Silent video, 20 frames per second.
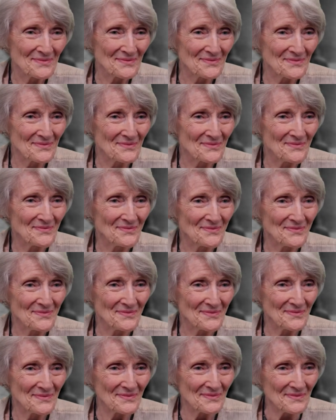And
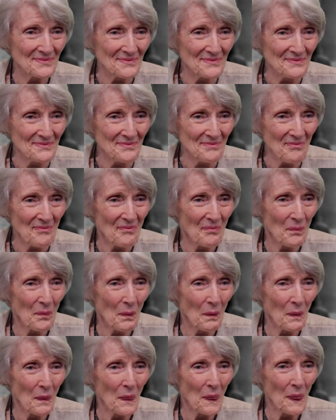for you
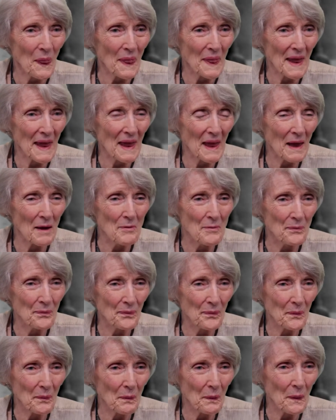personally, you
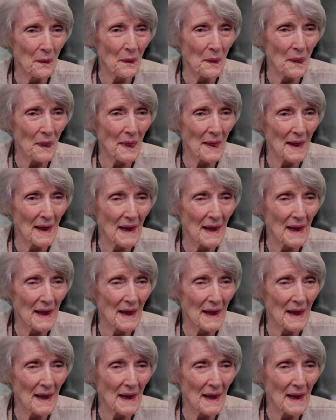became a,